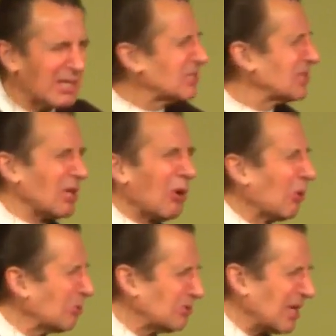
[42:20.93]
It's the
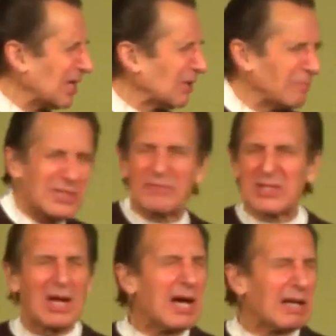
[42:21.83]
old deal. But
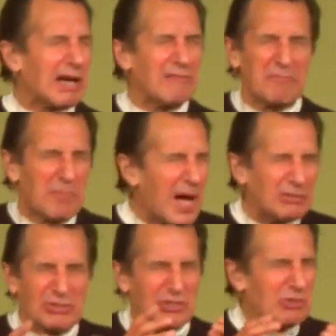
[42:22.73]
God, I've
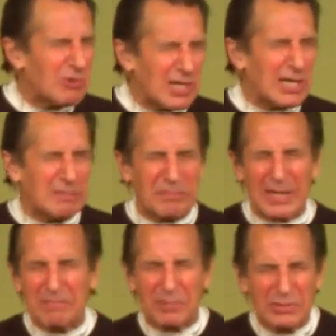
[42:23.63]
boxed you up,
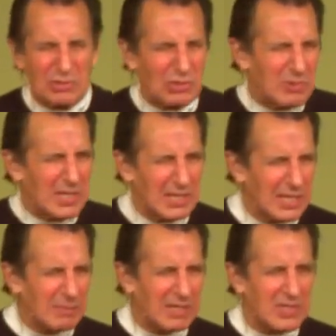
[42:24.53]
I've put you in
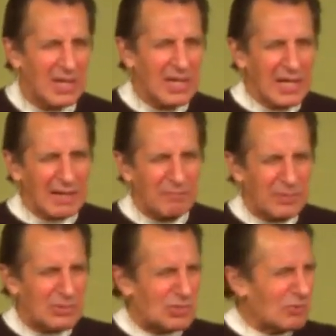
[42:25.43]
limits. I've
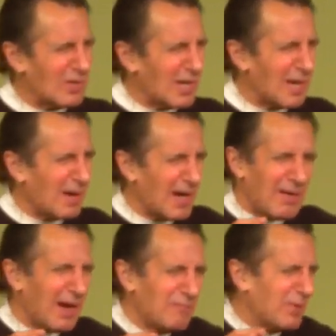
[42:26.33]
put you, I,
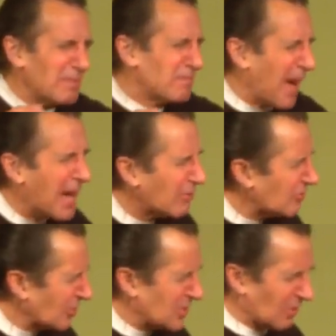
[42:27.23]
I, have put
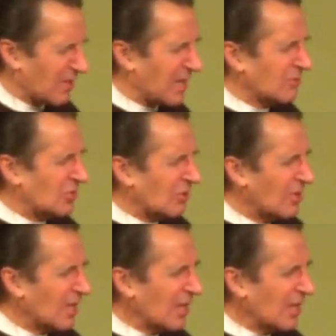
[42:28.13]
boundaries around you.